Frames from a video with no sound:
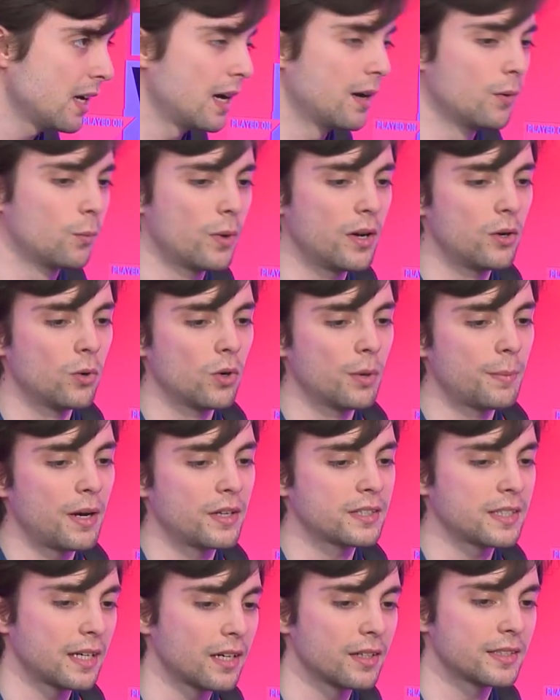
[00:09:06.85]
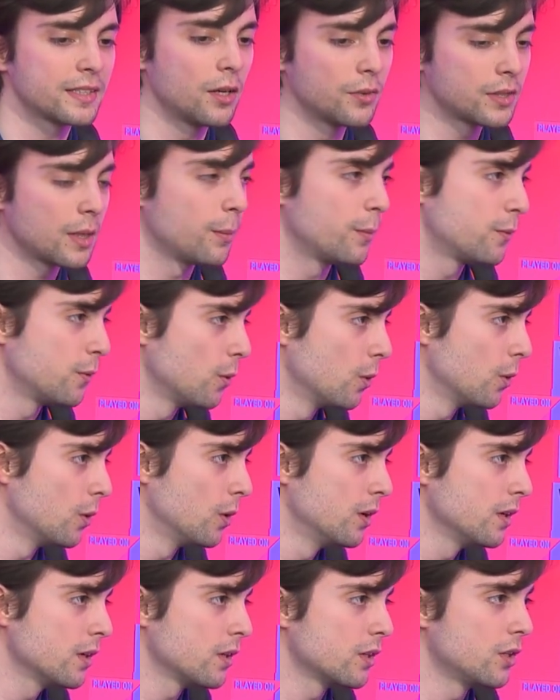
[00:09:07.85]
And we're all about setting ourselves up
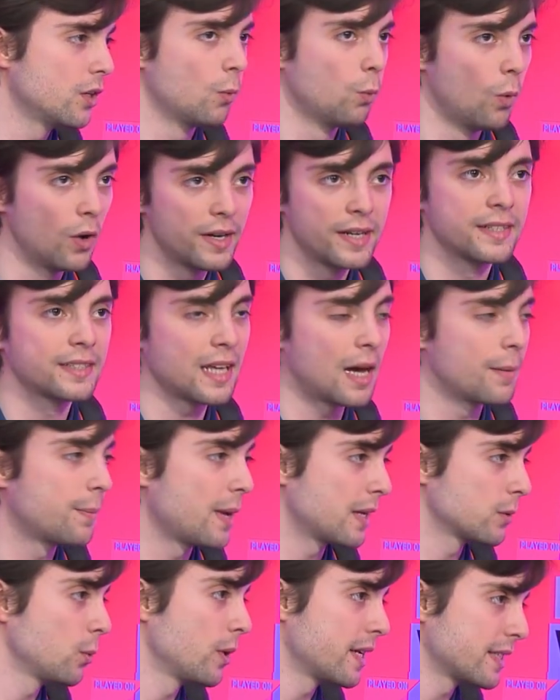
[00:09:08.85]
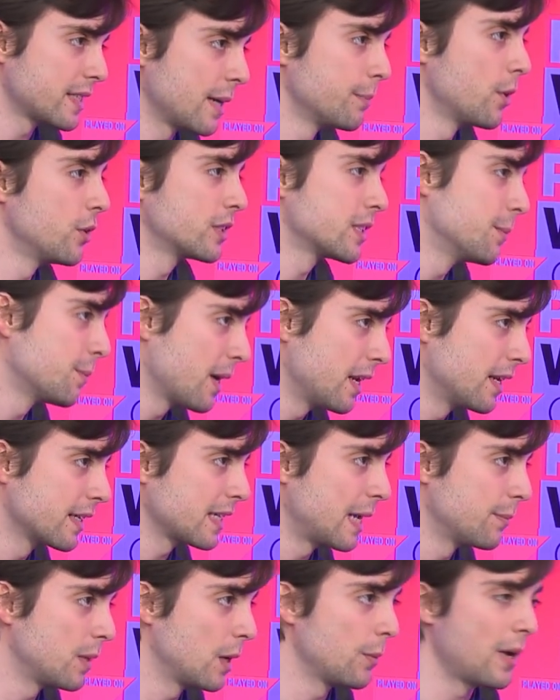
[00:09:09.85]
for, what is that most
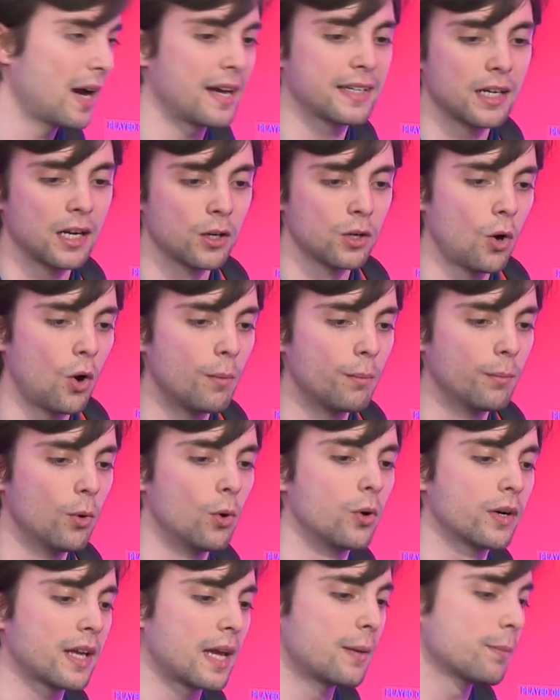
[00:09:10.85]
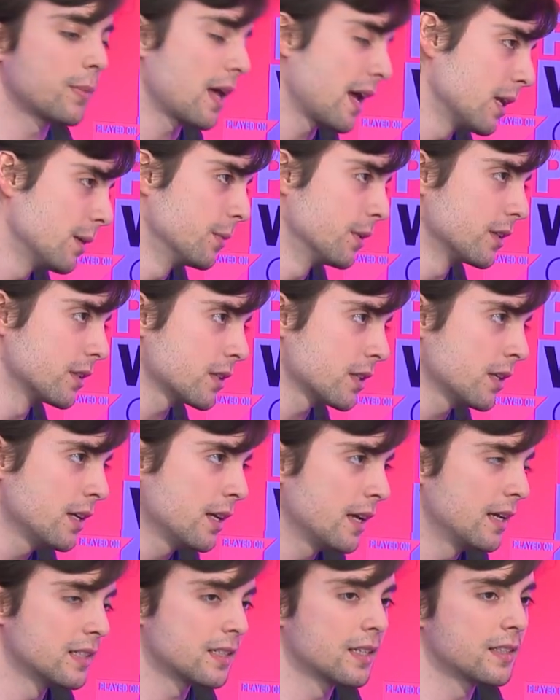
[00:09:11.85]
compelling gameplay. We're adding a lot more gameplay elements
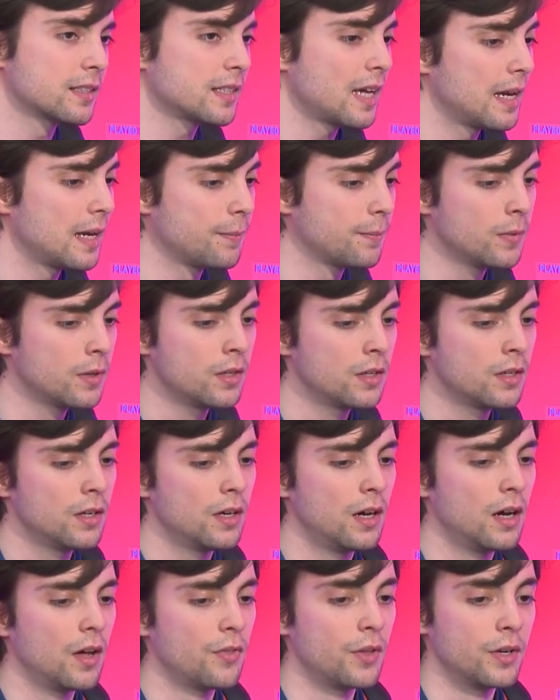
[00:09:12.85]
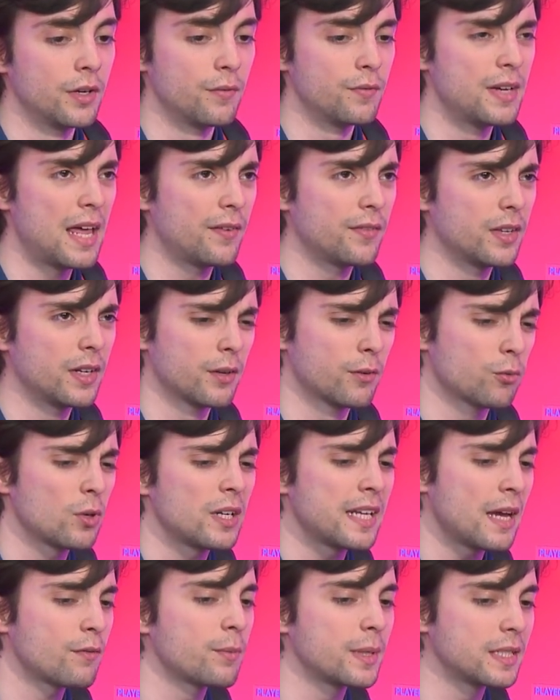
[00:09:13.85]
into this game than have
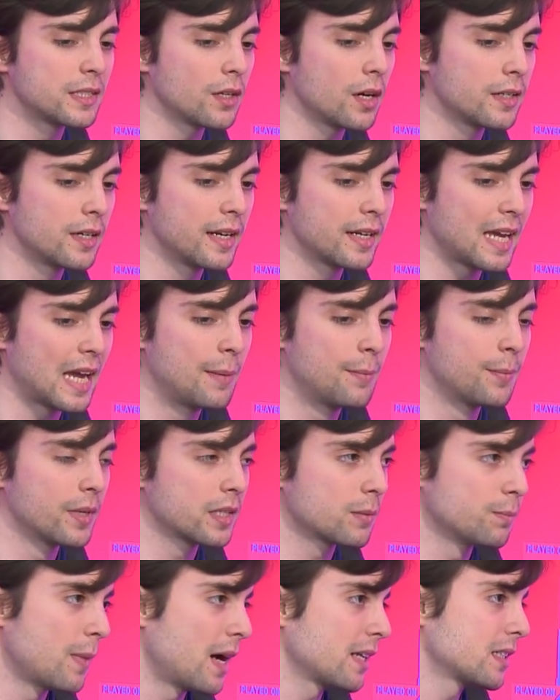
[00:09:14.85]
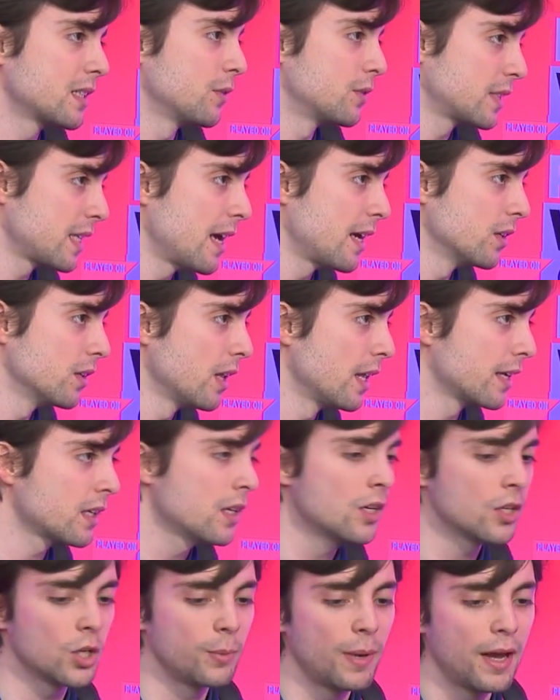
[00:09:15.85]
really ever been done in a game that's massive scale. Like
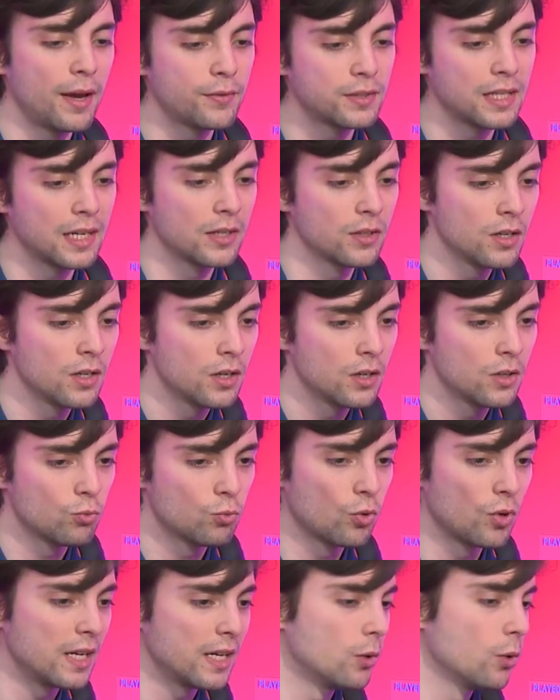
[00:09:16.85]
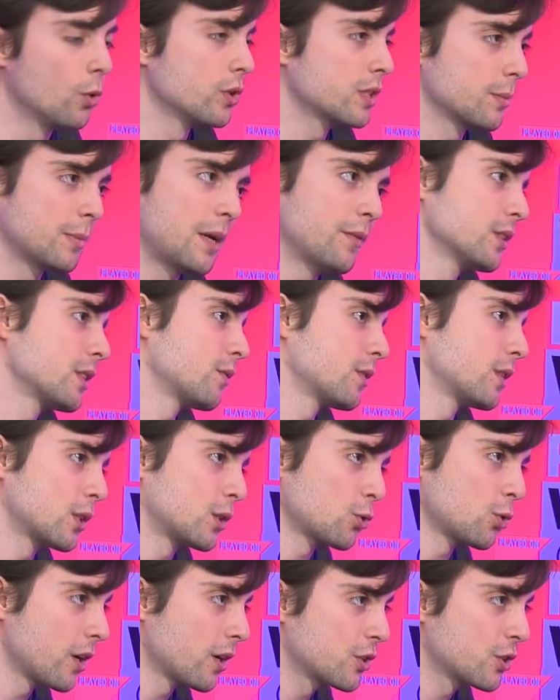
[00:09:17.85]
you may have seen really awesome levels of
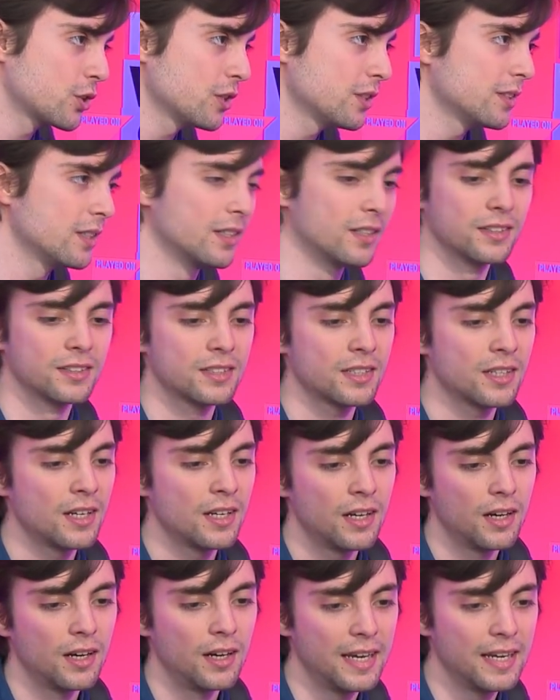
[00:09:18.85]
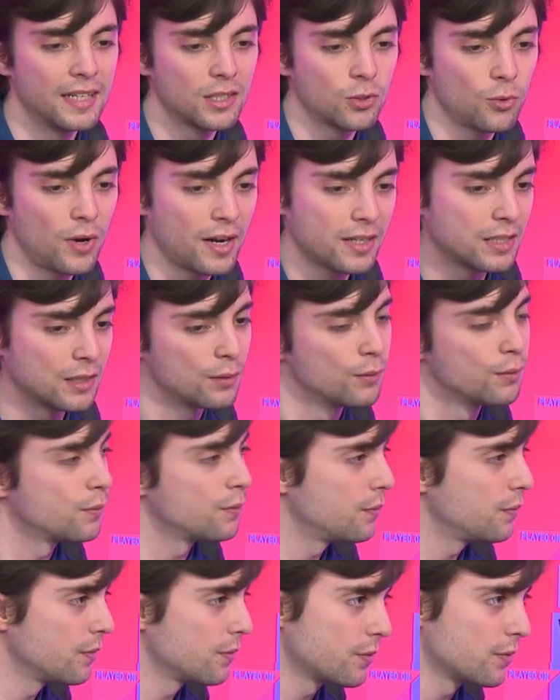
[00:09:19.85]
destruction and interactive,
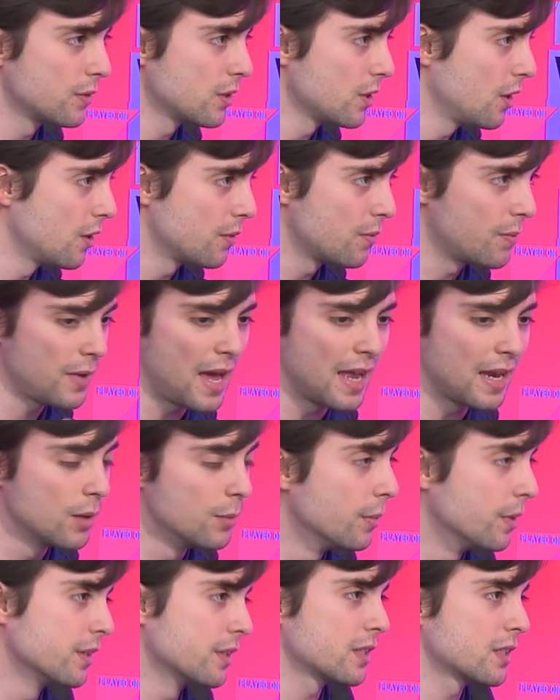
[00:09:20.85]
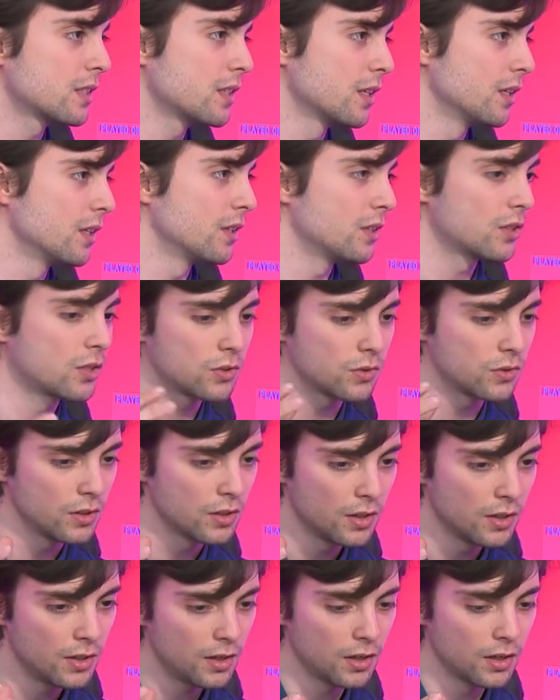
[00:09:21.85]
elements to
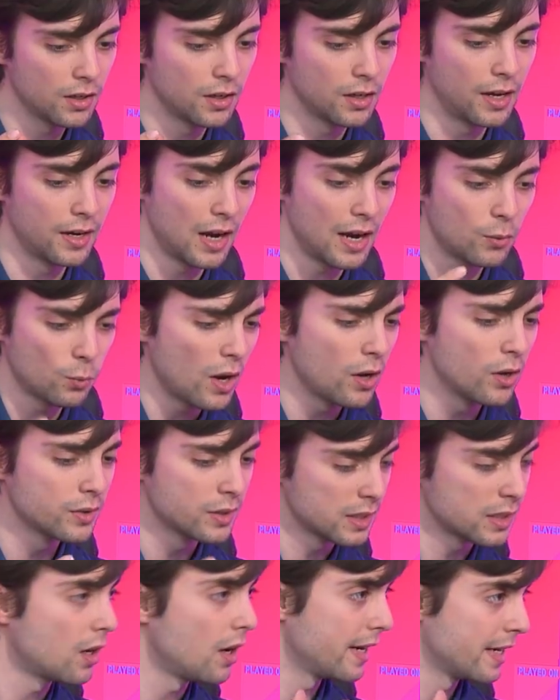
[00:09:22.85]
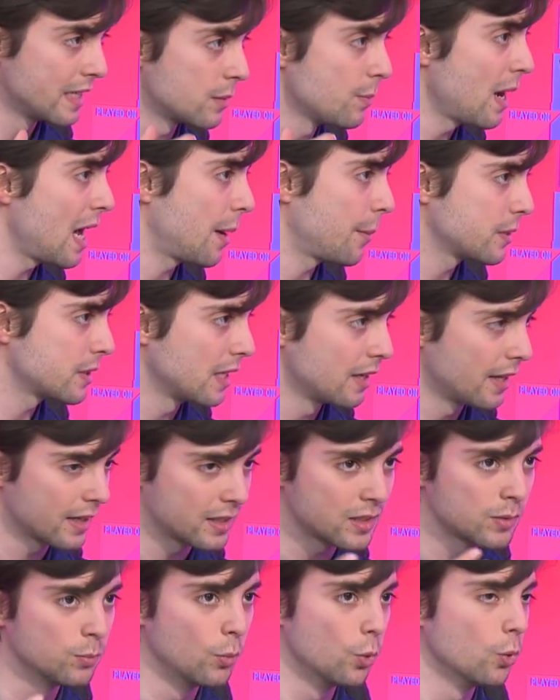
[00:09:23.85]
and well-designed maps in
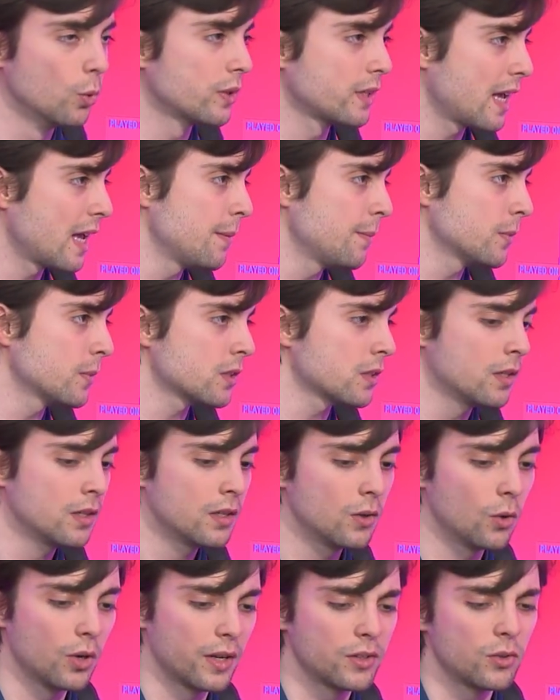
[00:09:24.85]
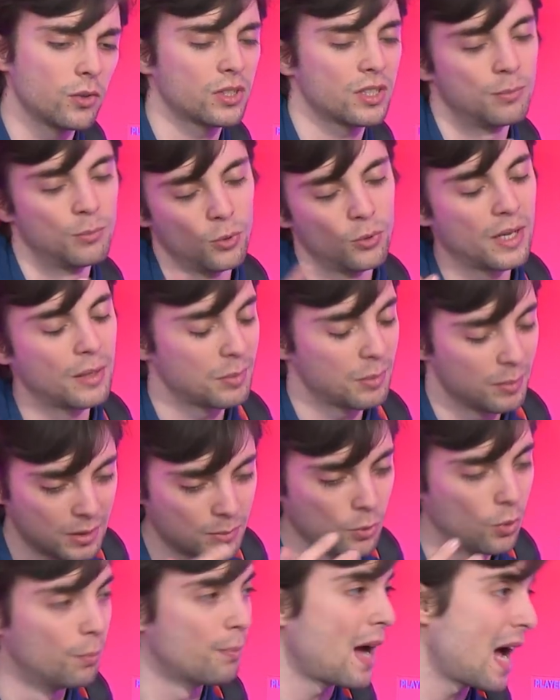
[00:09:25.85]
like small games, well not small games, but
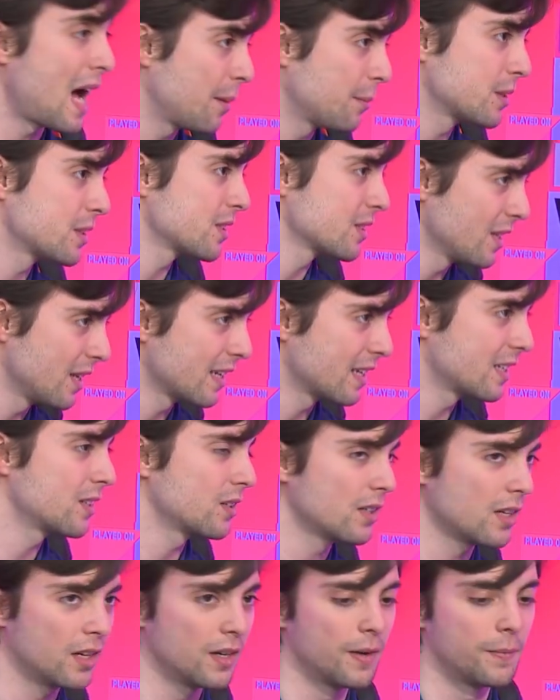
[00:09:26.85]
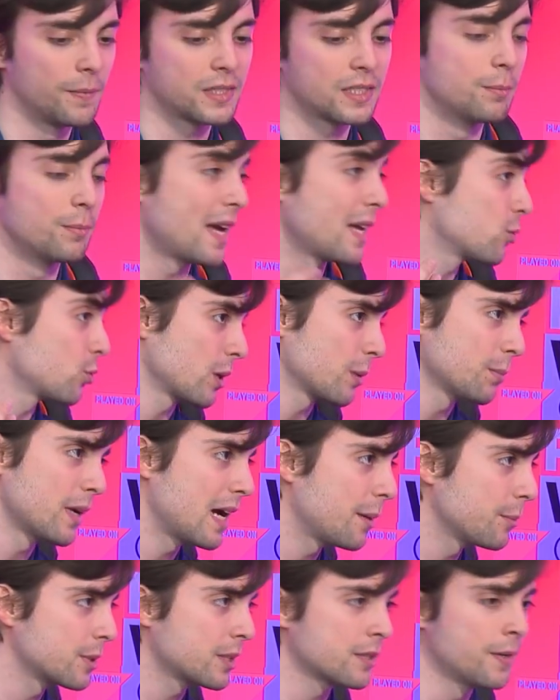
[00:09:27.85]
small maps, like symmetric
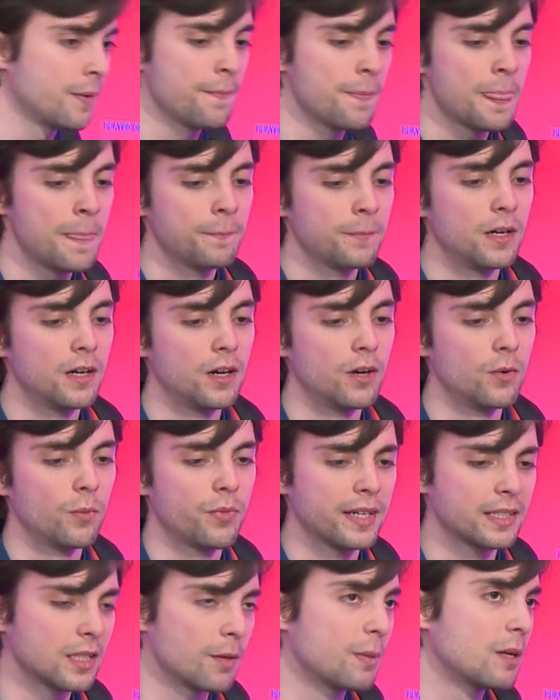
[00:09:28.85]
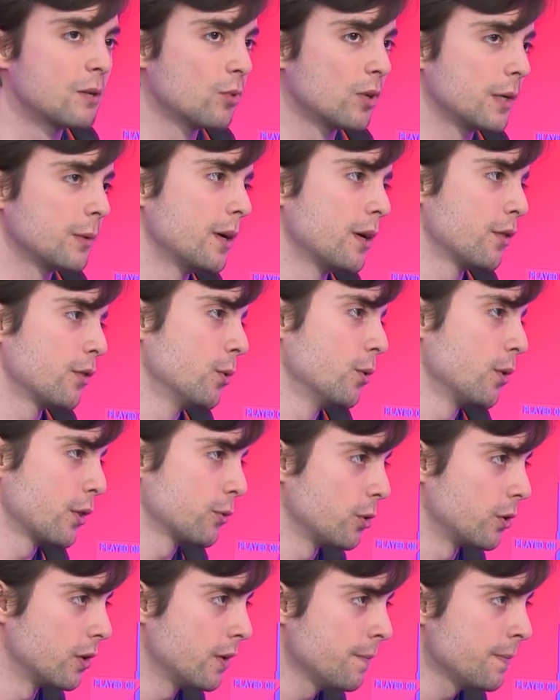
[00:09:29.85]
maps, things that have been really well thought
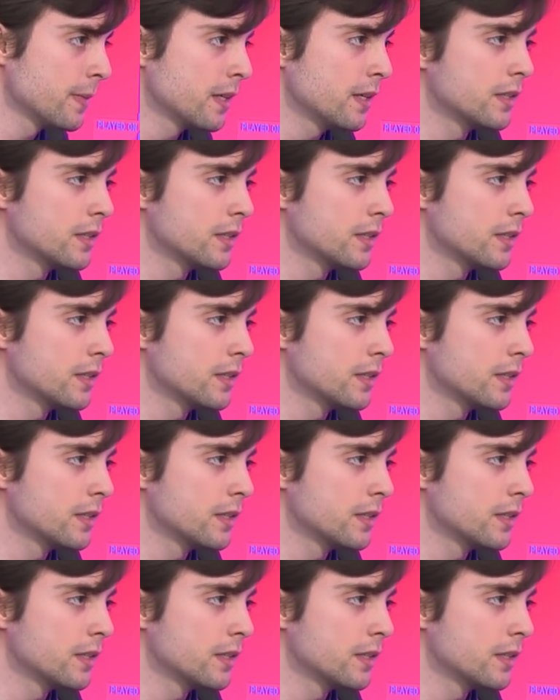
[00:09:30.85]
through.